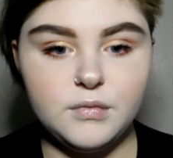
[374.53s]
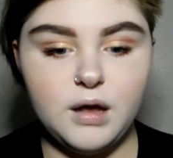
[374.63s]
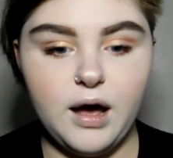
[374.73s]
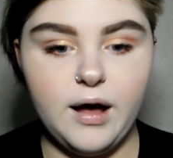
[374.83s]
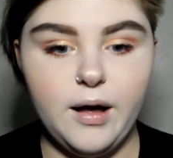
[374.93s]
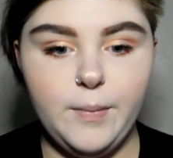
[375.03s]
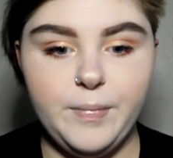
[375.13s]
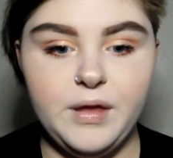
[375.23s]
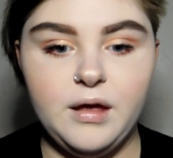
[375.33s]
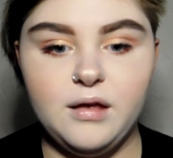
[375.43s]

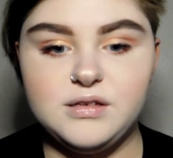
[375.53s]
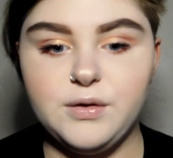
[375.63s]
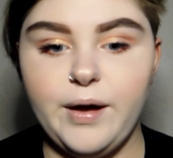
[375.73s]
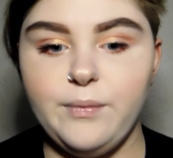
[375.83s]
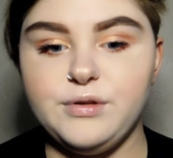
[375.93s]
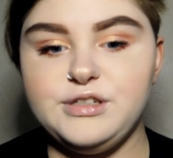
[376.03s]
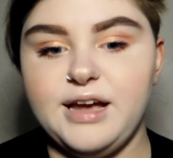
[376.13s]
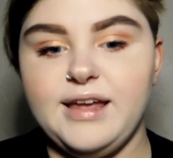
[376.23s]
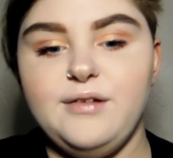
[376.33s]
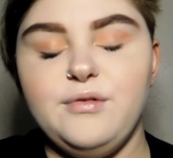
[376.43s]
So I will
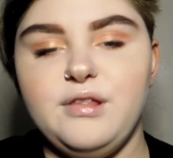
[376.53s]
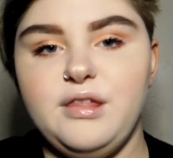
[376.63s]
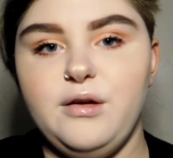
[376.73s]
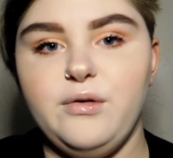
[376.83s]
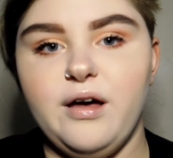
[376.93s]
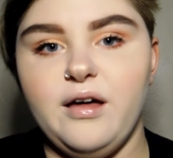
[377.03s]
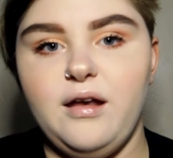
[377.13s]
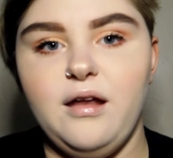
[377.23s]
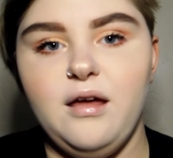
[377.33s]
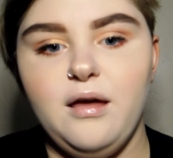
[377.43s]
check in with you
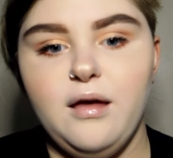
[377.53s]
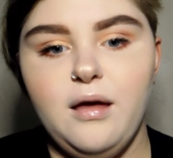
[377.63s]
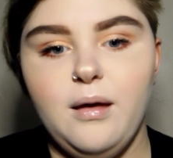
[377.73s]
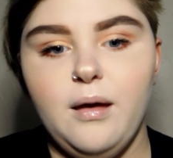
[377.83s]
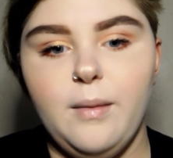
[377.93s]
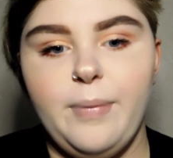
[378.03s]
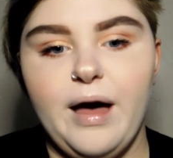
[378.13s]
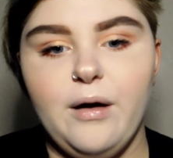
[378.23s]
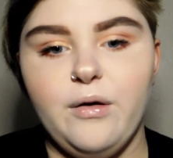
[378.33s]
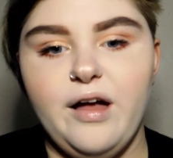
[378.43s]
on
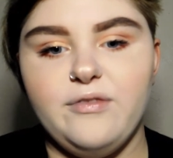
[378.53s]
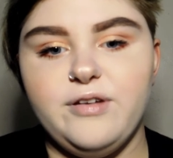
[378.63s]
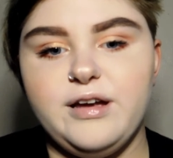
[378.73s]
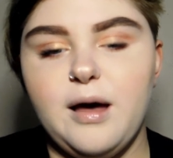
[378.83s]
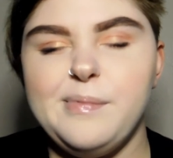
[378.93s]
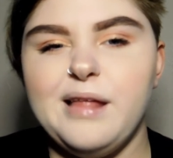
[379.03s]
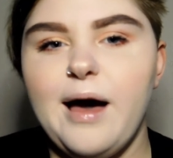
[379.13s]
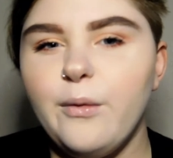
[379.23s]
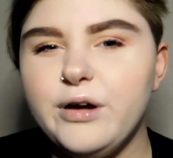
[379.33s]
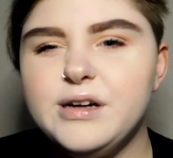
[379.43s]
about every couple
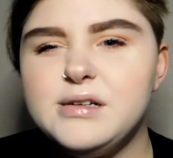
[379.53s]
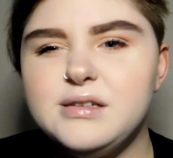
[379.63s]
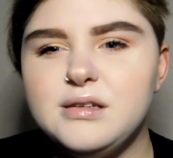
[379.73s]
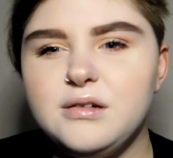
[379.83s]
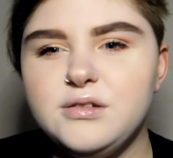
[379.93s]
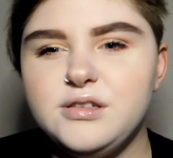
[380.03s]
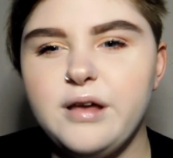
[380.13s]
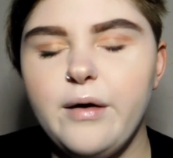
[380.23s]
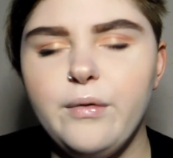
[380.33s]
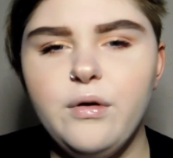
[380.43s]
hours or
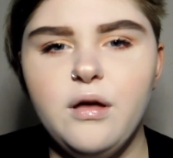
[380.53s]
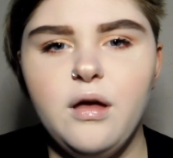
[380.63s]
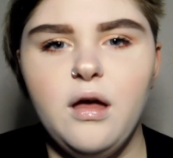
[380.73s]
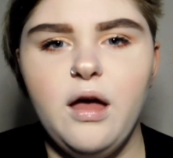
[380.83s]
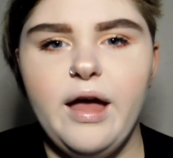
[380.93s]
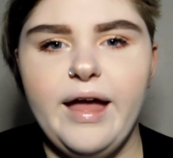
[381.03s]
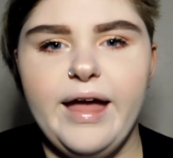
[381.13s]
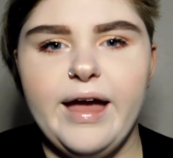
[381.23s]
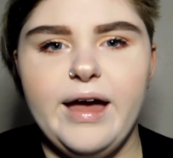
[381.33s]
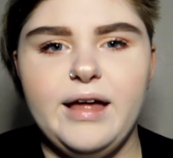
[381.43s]
so,
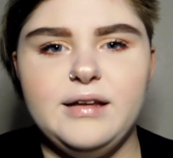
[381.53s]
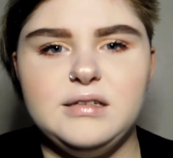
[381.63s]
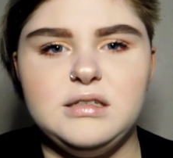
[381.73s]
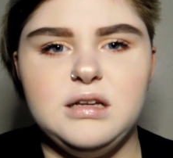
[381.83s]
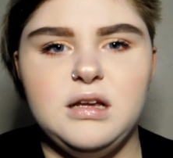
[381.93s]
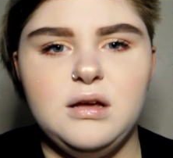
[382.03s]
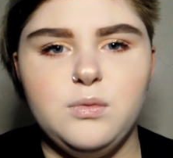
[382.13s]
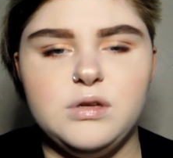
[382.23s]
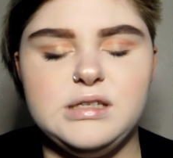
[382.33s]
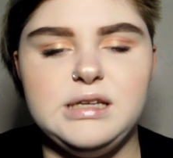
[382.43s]
and
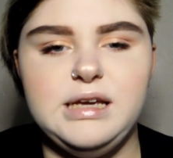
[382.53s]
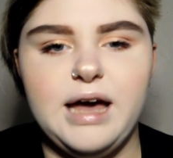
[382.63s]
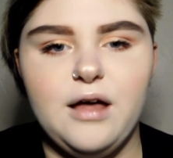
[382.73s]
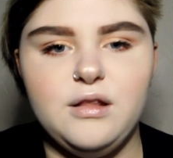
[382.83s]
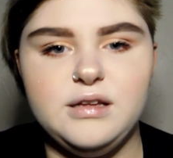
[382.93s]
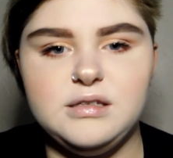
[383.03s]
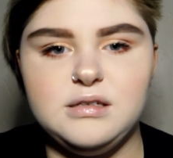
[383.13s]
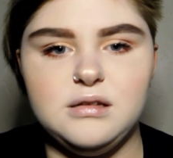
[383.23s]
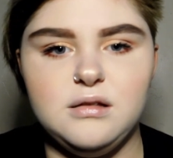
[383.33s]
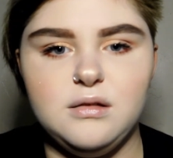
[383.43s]
we'll see how this
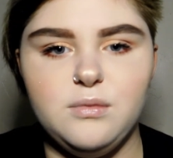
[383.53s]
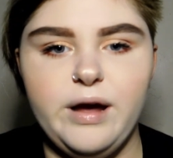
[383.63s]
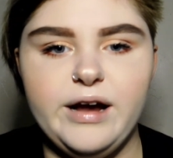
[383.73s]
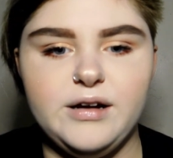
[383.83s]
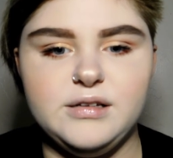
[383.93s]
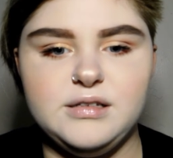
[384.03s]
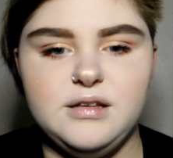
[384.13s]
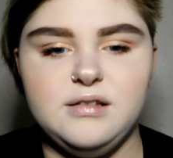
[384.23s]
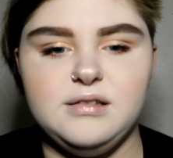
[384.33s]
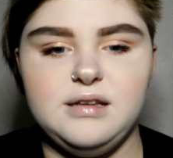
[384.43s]
wears.
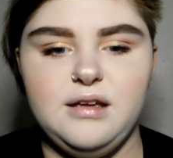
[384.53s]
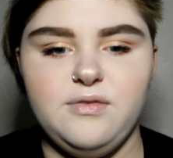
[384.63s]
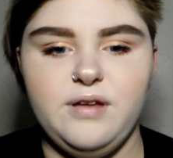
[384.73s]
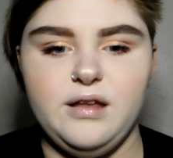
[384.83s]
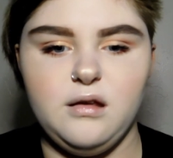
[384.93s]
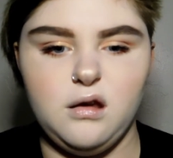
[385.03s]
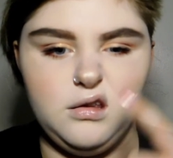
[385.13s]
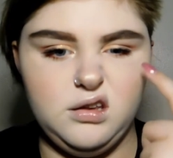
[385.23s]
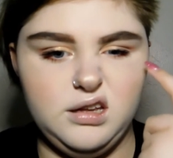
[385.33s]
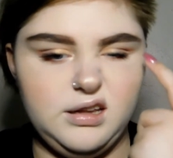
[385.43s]
See if it
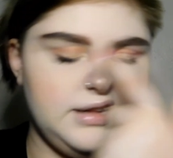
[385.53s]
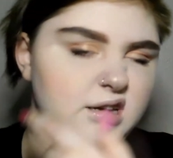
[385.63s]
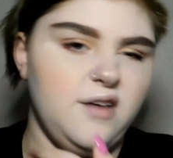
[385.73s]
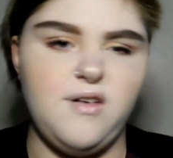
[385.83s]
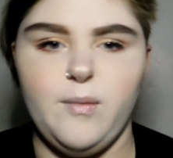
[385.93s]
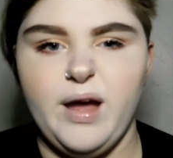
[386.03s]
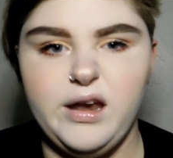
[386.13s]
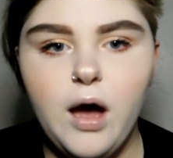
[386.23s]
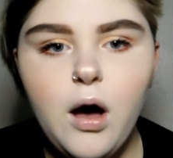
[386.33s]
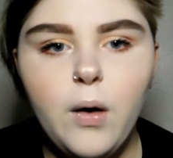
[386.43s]
gets off on my
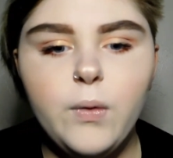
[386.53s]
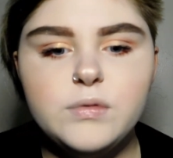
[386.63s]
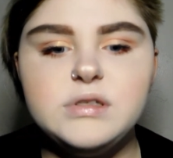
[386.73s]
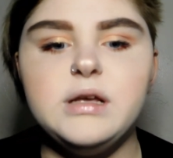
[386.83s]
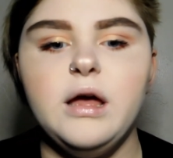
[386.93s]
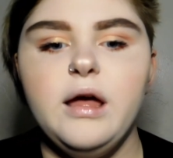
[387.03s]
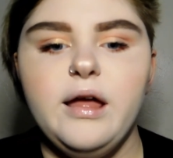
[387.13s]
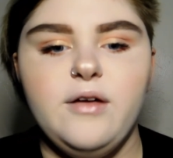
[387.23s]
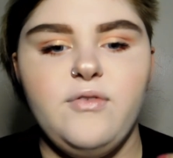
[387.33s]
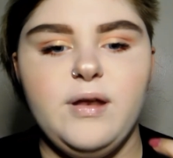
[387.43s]
nose,
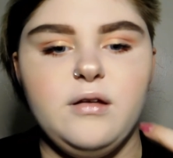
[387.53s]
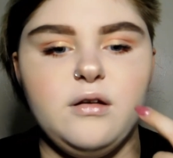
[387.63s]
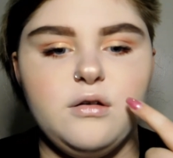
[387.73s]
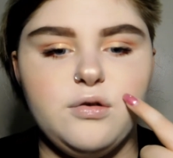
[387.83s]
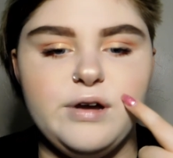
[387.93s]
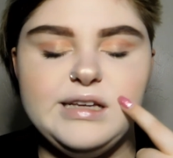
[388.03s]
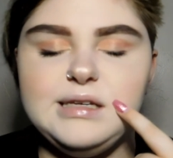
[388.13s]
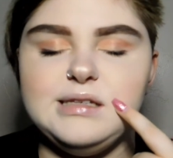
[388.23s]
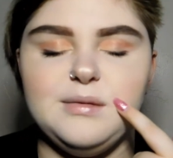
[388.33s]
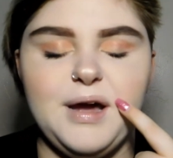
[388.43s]
if it
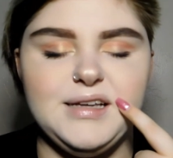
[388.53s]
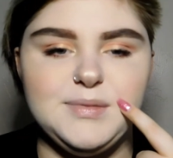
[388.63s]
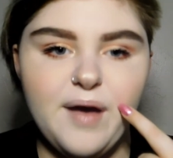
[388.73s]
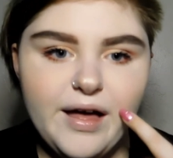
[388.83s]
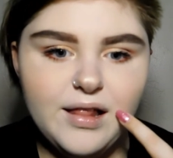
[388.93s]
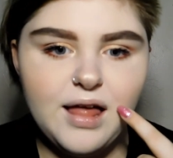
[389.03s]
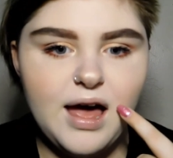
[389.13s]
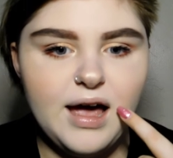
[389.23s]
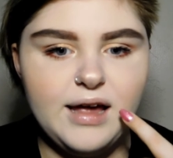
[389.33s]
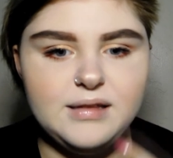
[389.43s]
creases in my smile
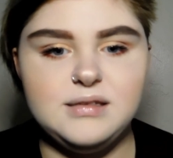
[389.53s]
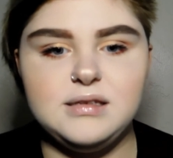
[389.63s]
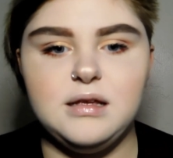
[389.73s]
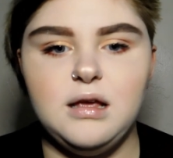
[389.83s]
lines,